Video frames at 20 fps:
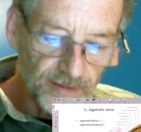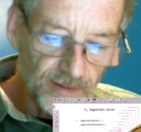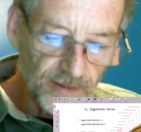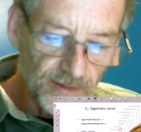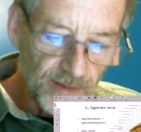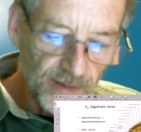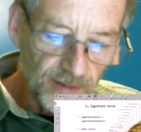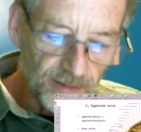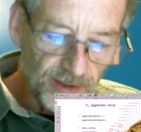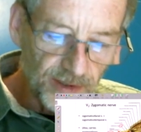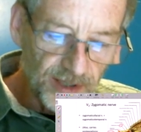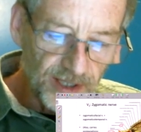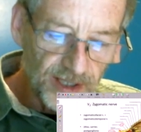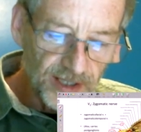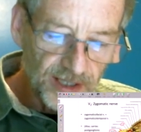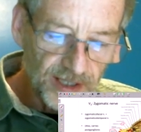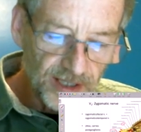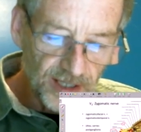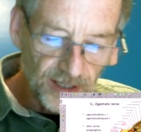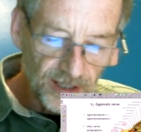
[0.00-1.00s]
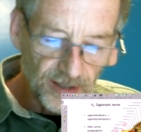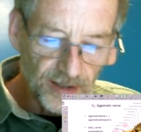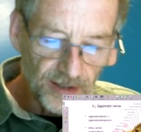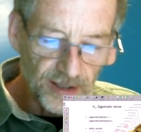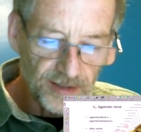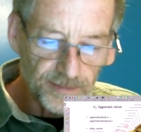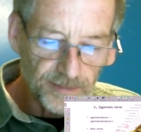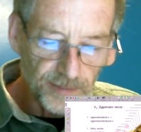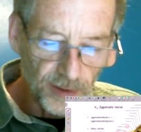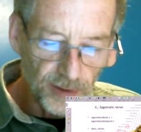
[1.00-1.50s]
Remember that it
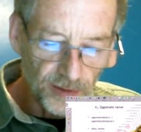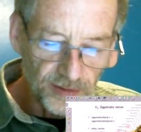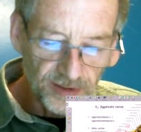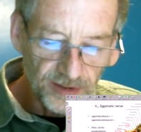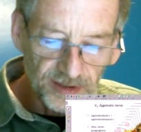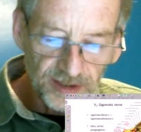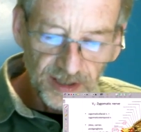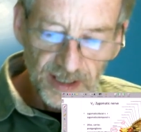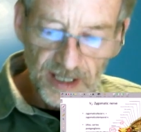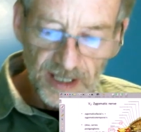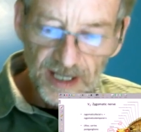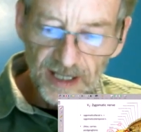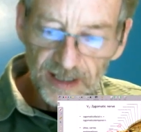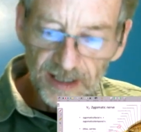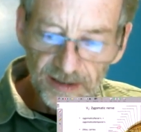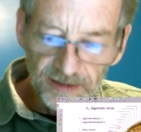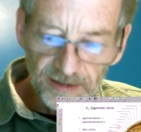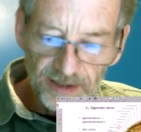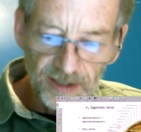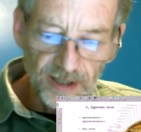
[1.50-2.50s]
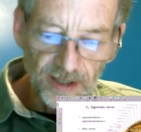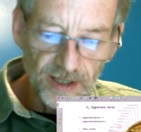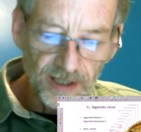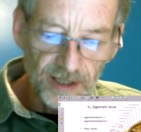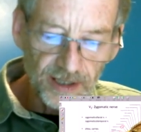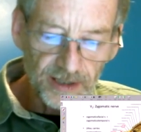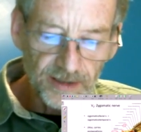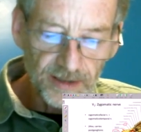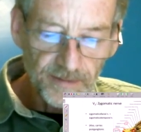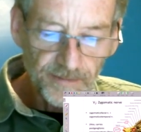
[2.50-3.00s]
carries
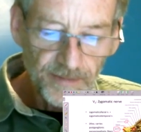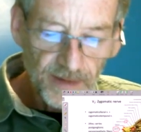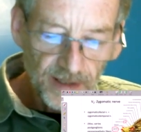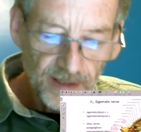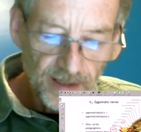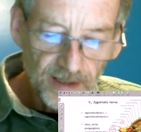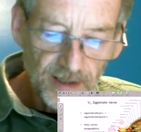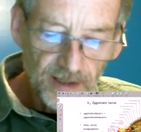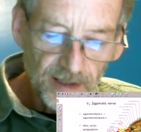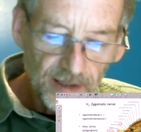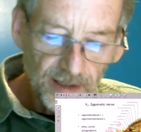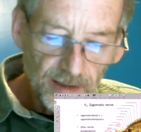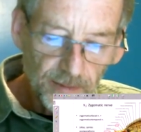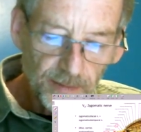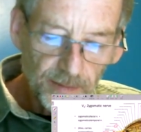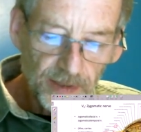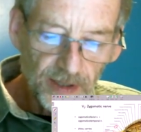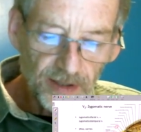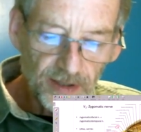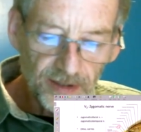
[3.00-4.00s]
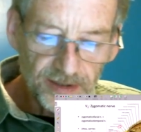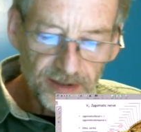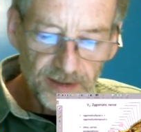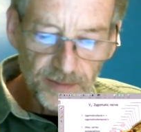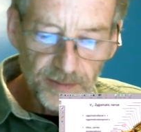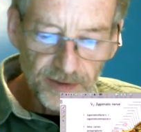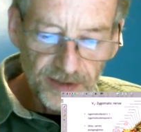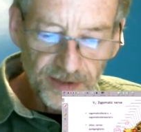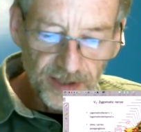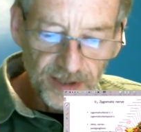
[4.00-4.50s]
postganglionic
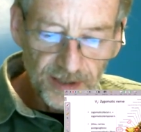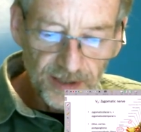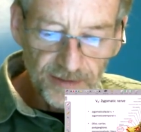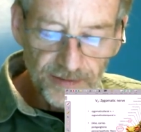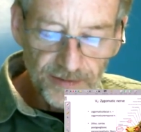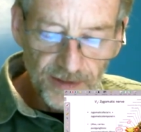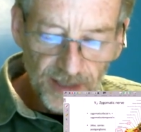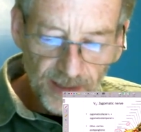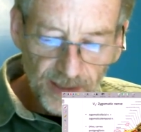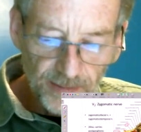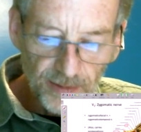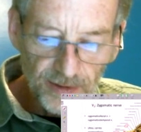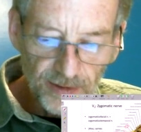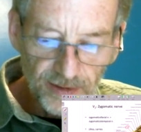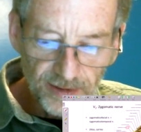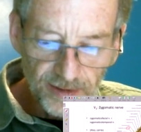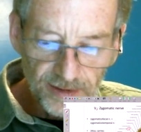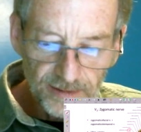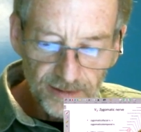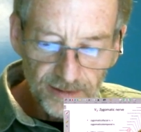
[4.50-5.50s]
parasympathetic fibers